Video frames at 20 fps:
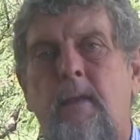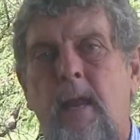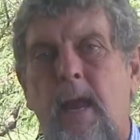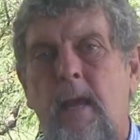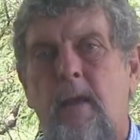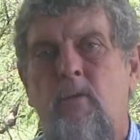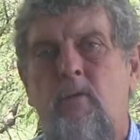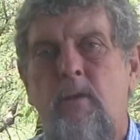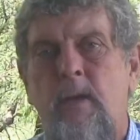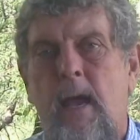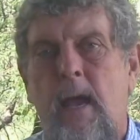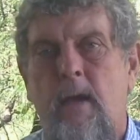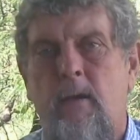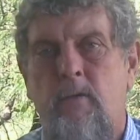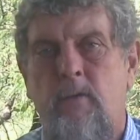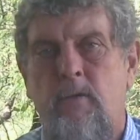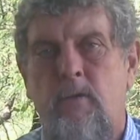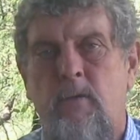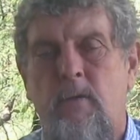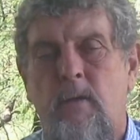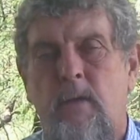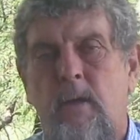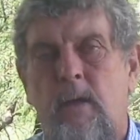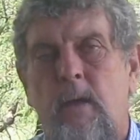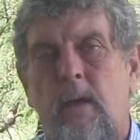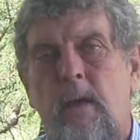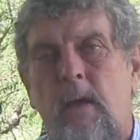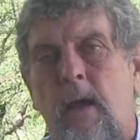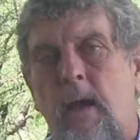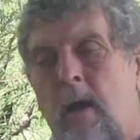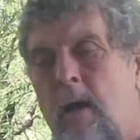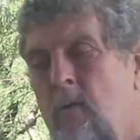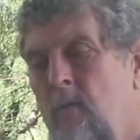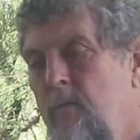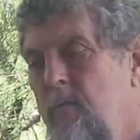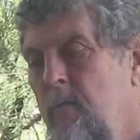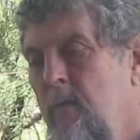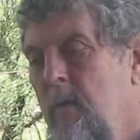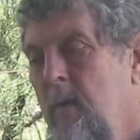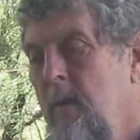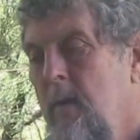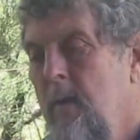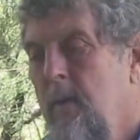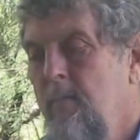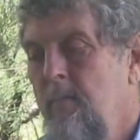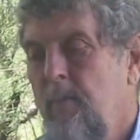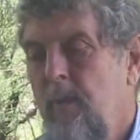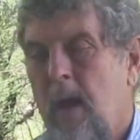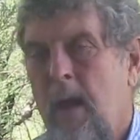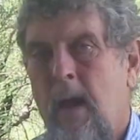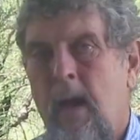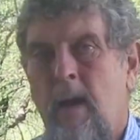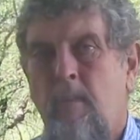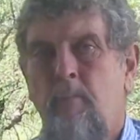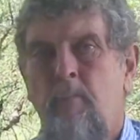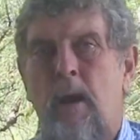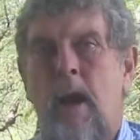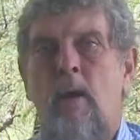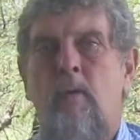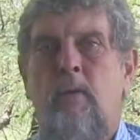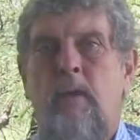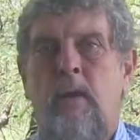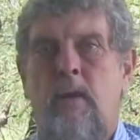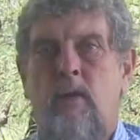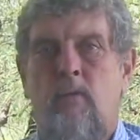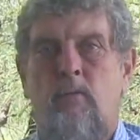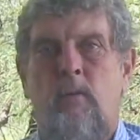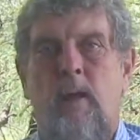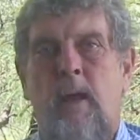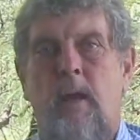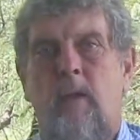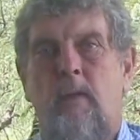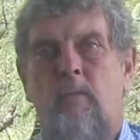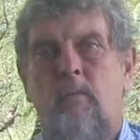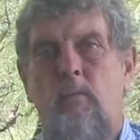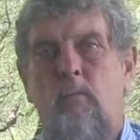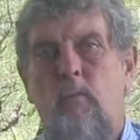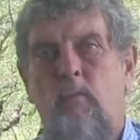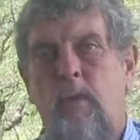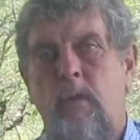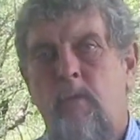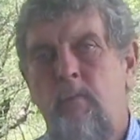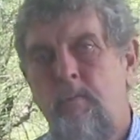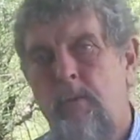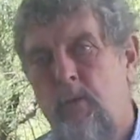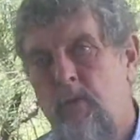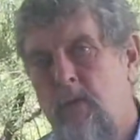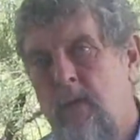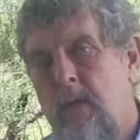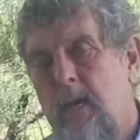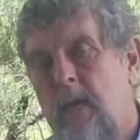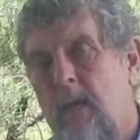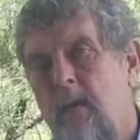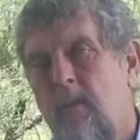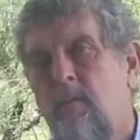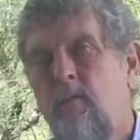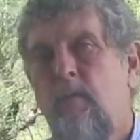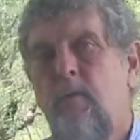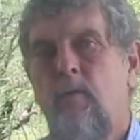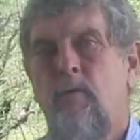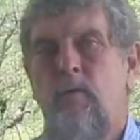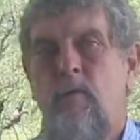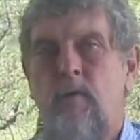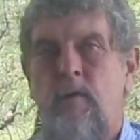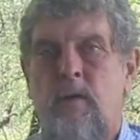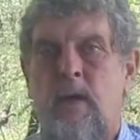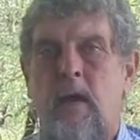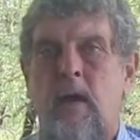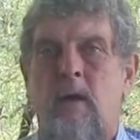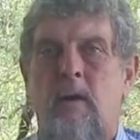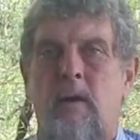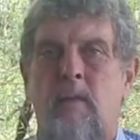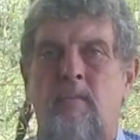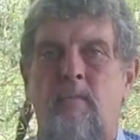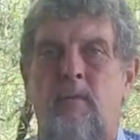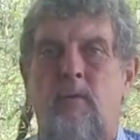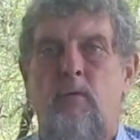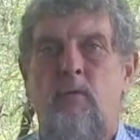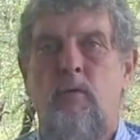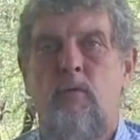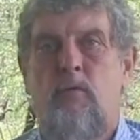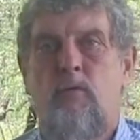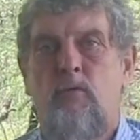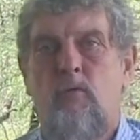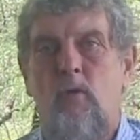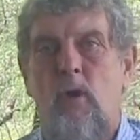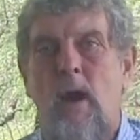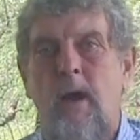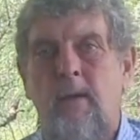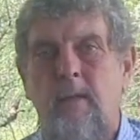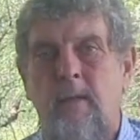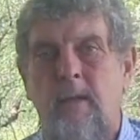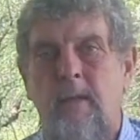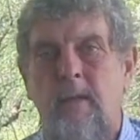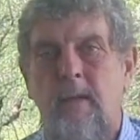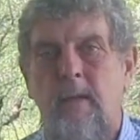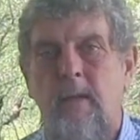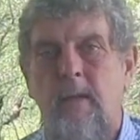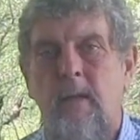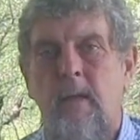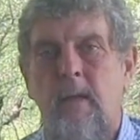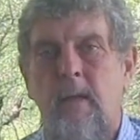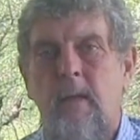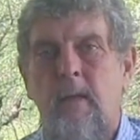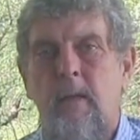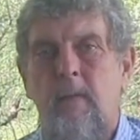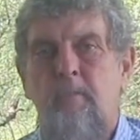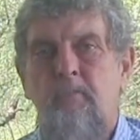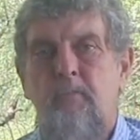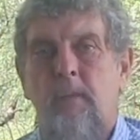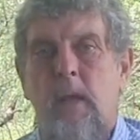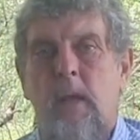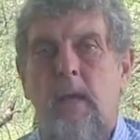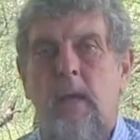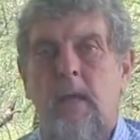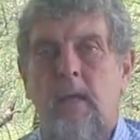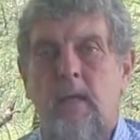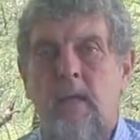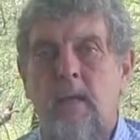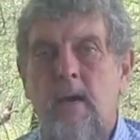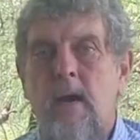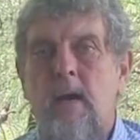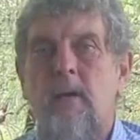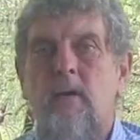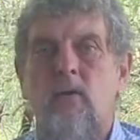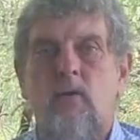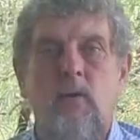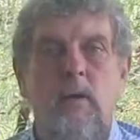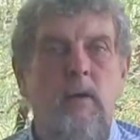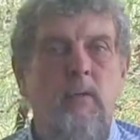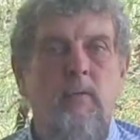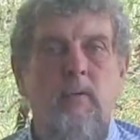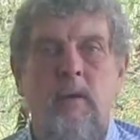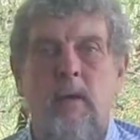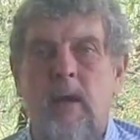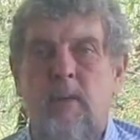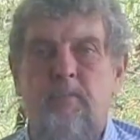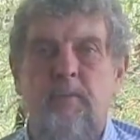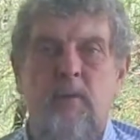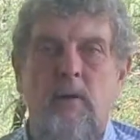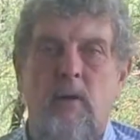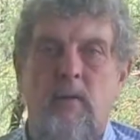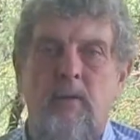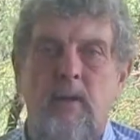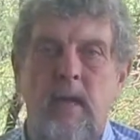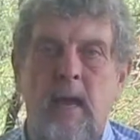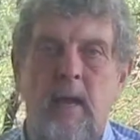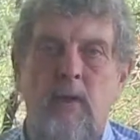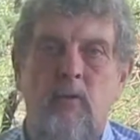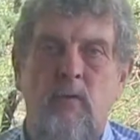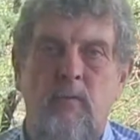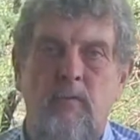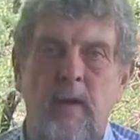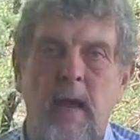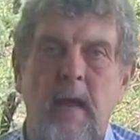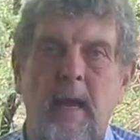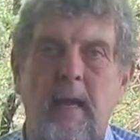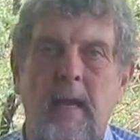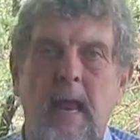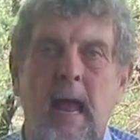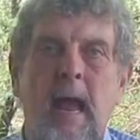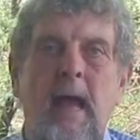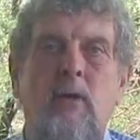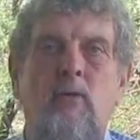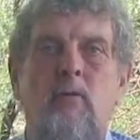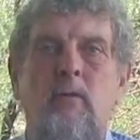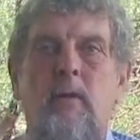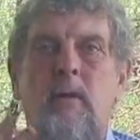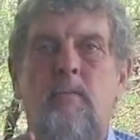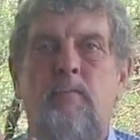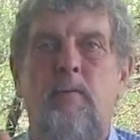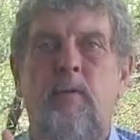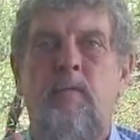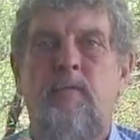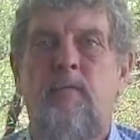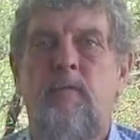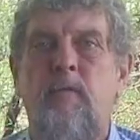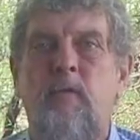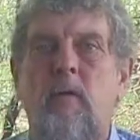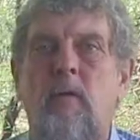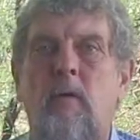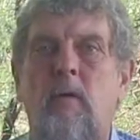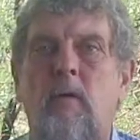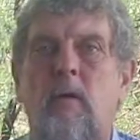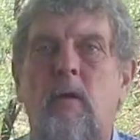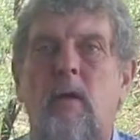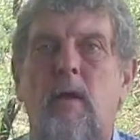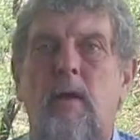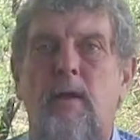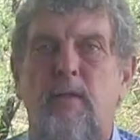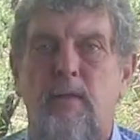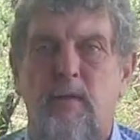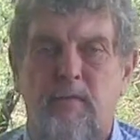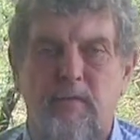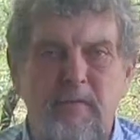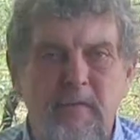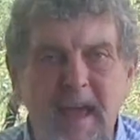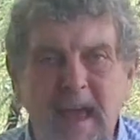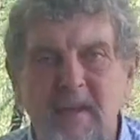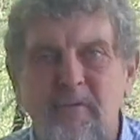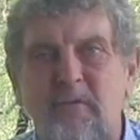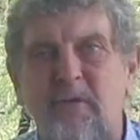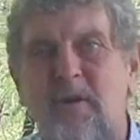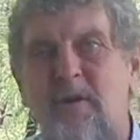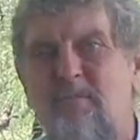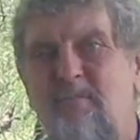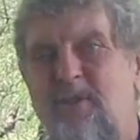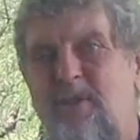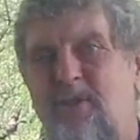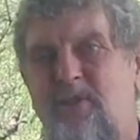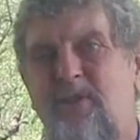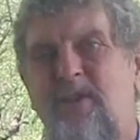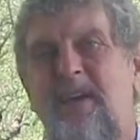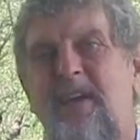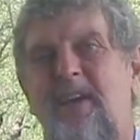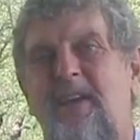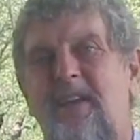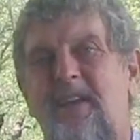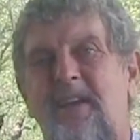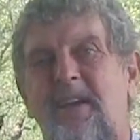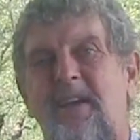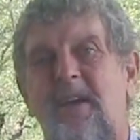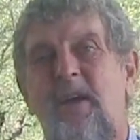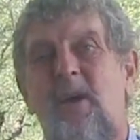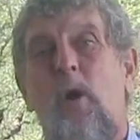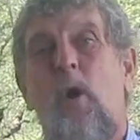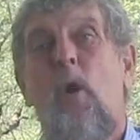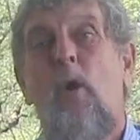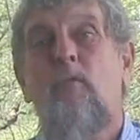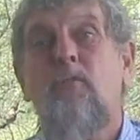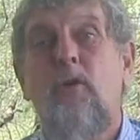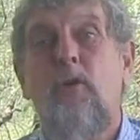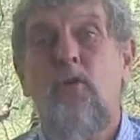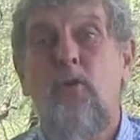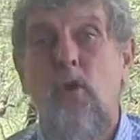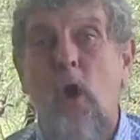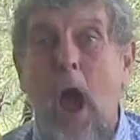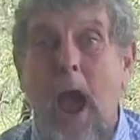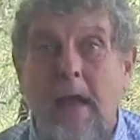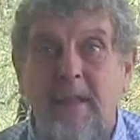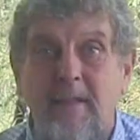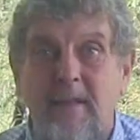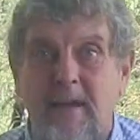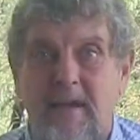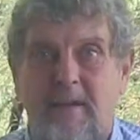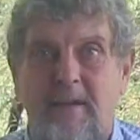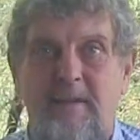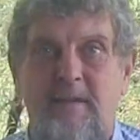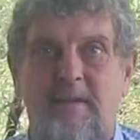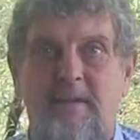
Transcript: taste tests of brownies made with mesquite versus carob versus chocolate, young children up till the age of 8 actually prefer the flavor of mesquite over chocolate.